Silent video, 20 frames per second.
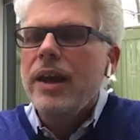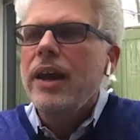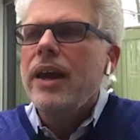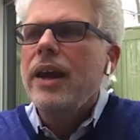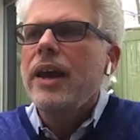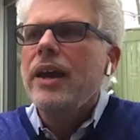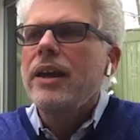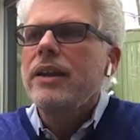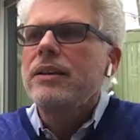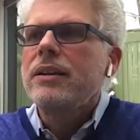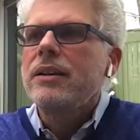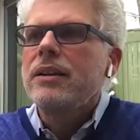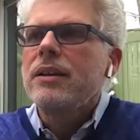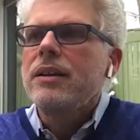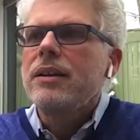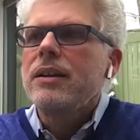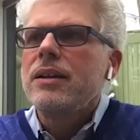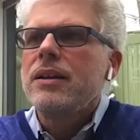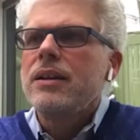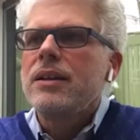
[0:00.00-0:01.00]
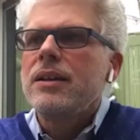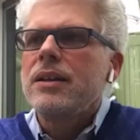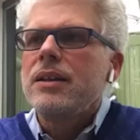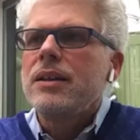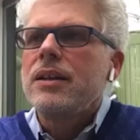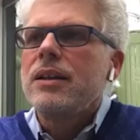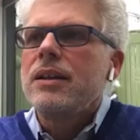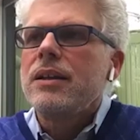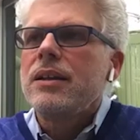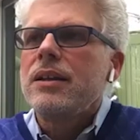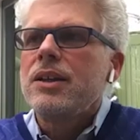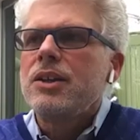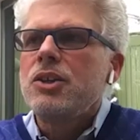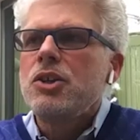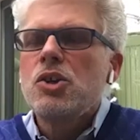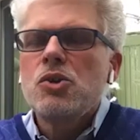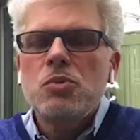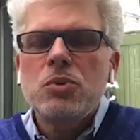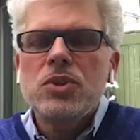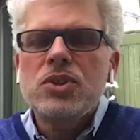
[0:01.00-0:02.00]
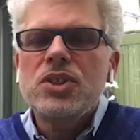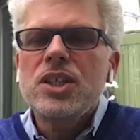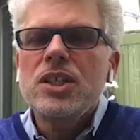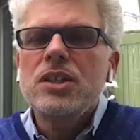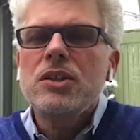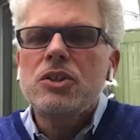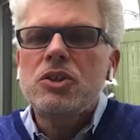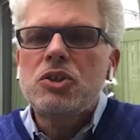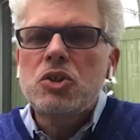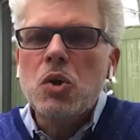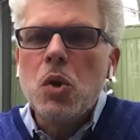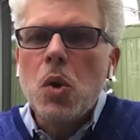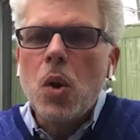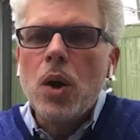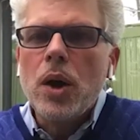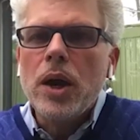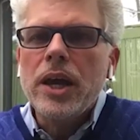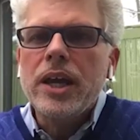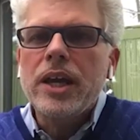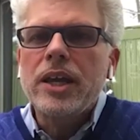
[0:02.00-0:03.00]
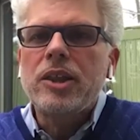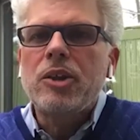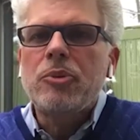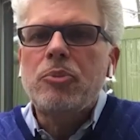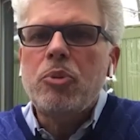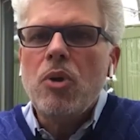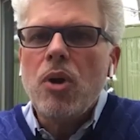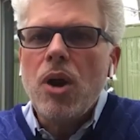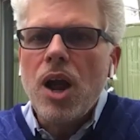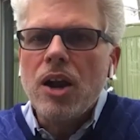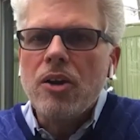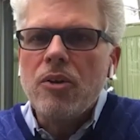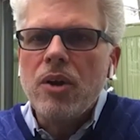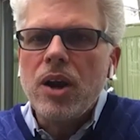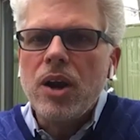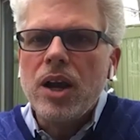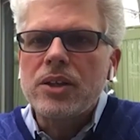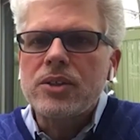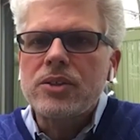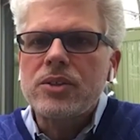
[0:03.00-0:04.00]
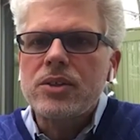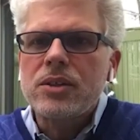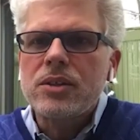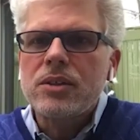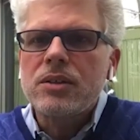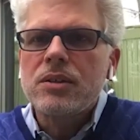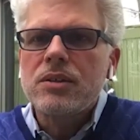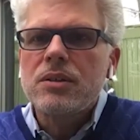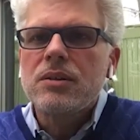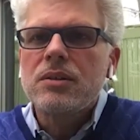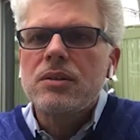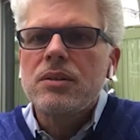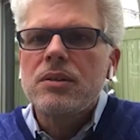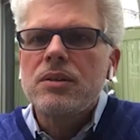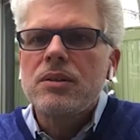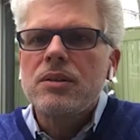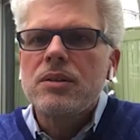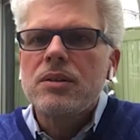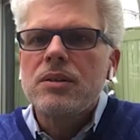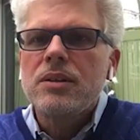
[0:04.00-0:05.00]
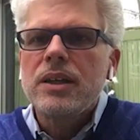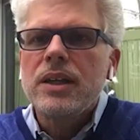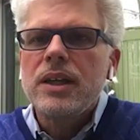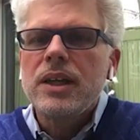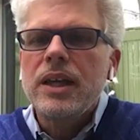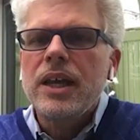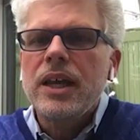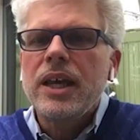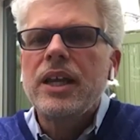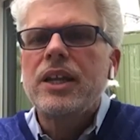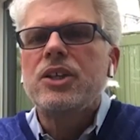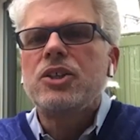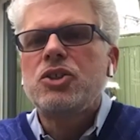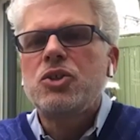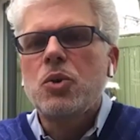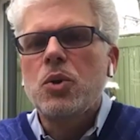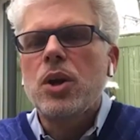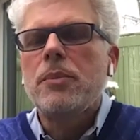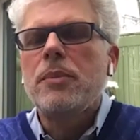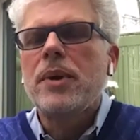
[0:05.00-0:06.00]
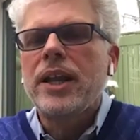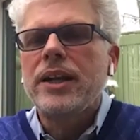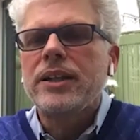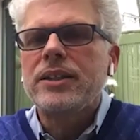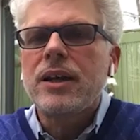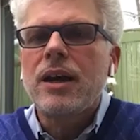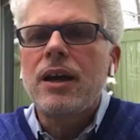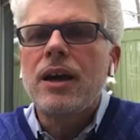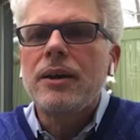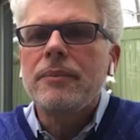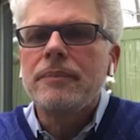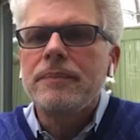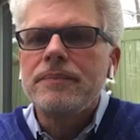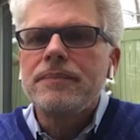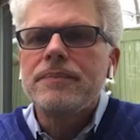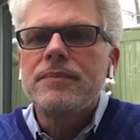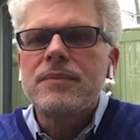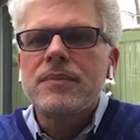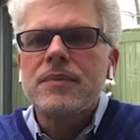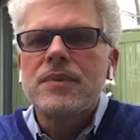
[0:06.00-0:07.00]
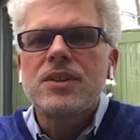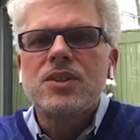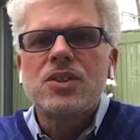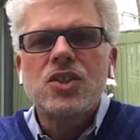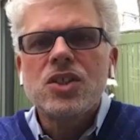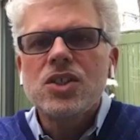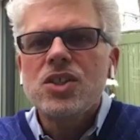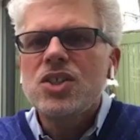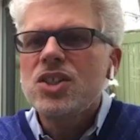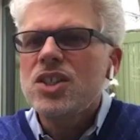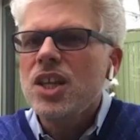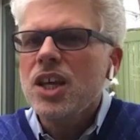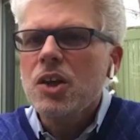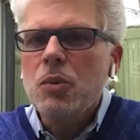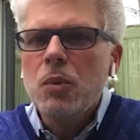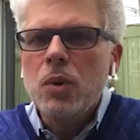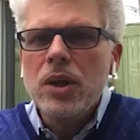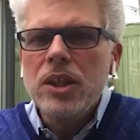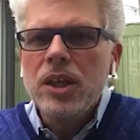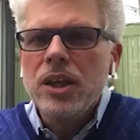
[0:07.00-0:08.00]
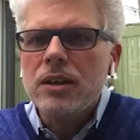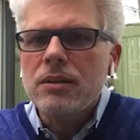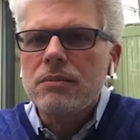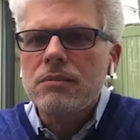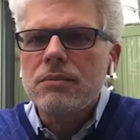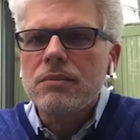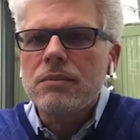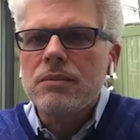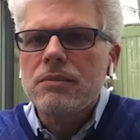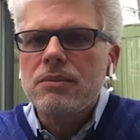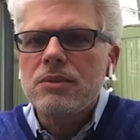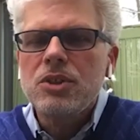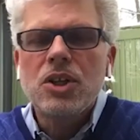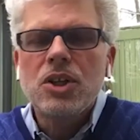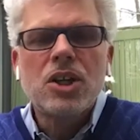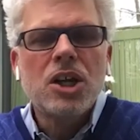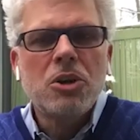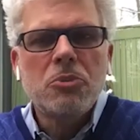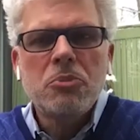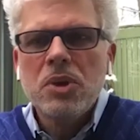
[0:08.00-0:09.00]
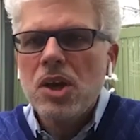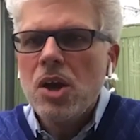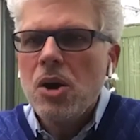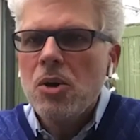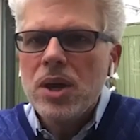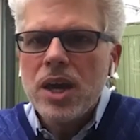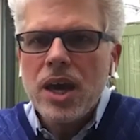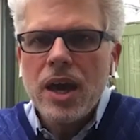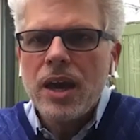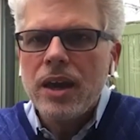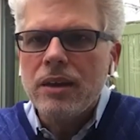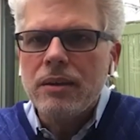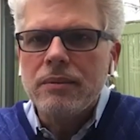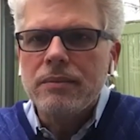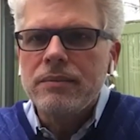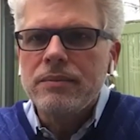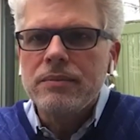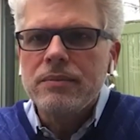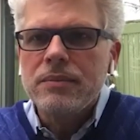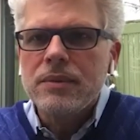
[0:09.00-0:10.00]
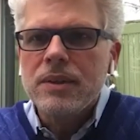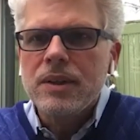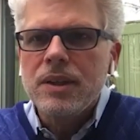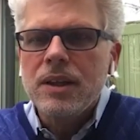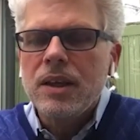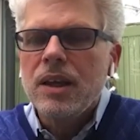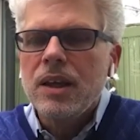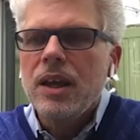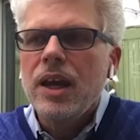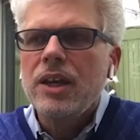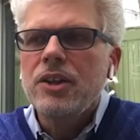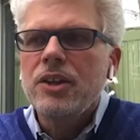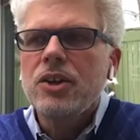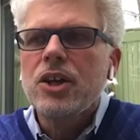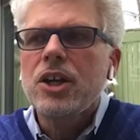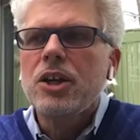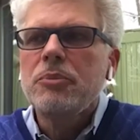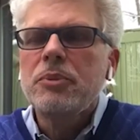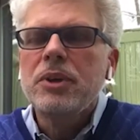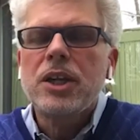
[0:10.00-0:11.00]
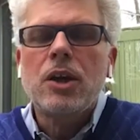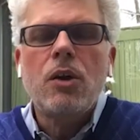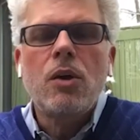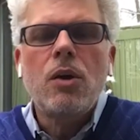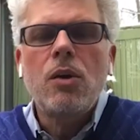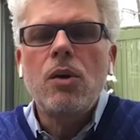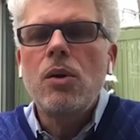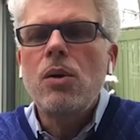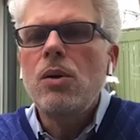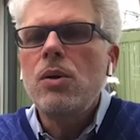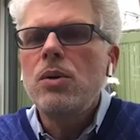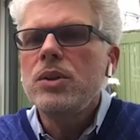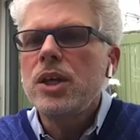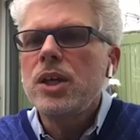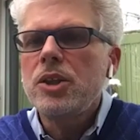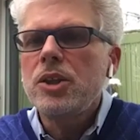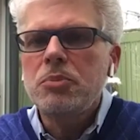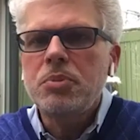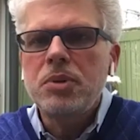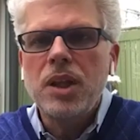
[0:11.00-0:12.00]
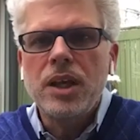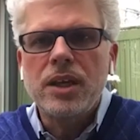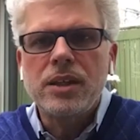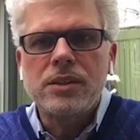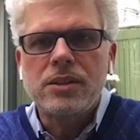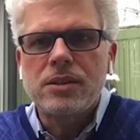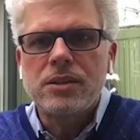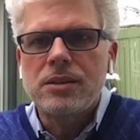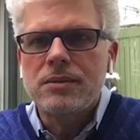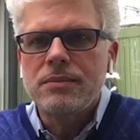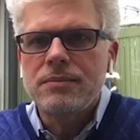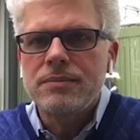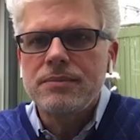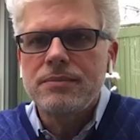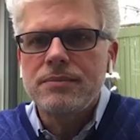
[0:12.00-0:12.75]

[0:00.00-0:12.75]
And you will see the joy and the progress in a short amount of time. Just stick with it. You're going to be okay. And you're going to be in a whole nother place,